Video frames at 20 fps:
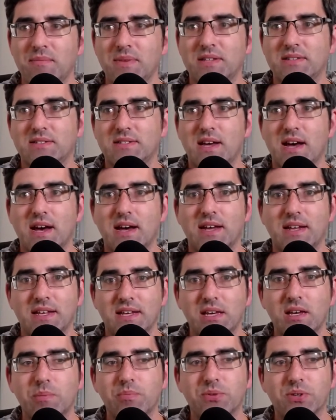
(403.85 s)
It's uh, in
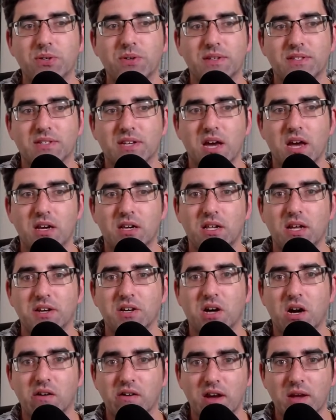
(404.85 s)
Hebrew. It's kind of like
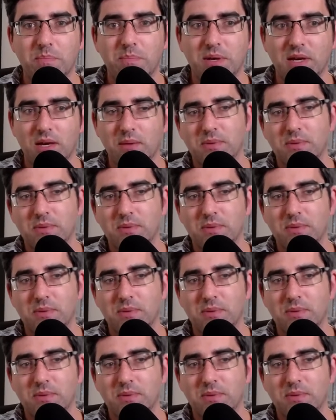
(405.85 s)
R.A.P.